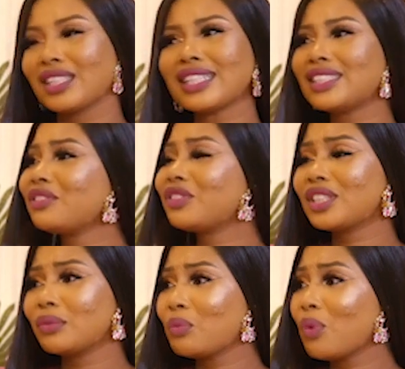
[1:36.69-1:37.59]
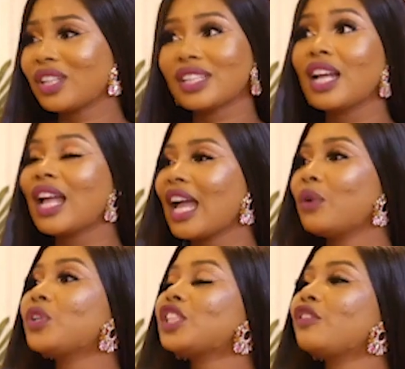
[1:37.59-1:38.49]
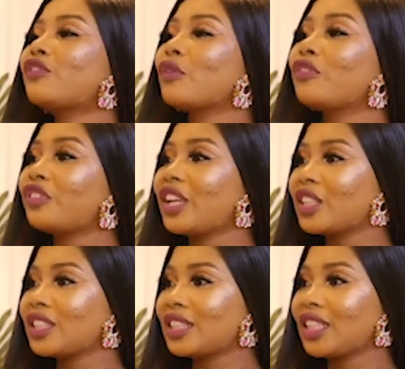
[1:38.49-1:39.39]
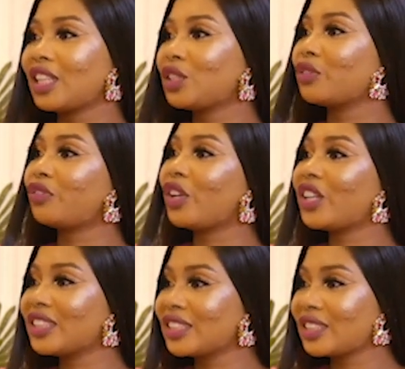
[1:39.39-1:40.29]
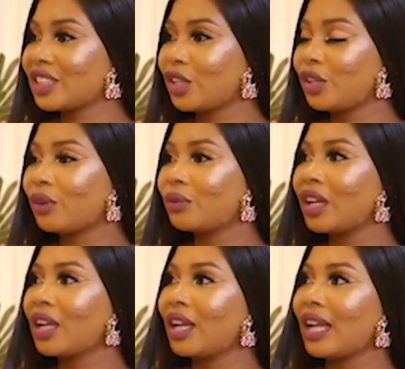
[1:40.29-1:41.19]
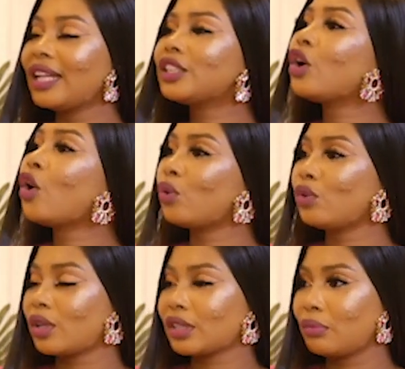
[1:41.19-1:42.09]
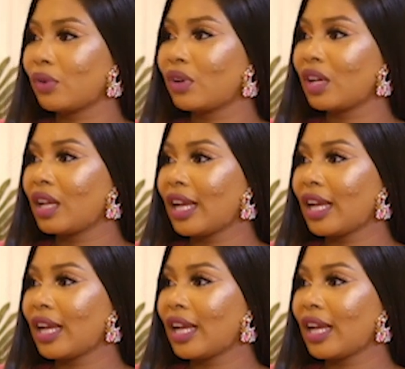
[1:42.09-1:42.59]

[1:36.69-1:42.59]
That's even the more, and we see from fiancé to fiancé, you know, and a whole lot more.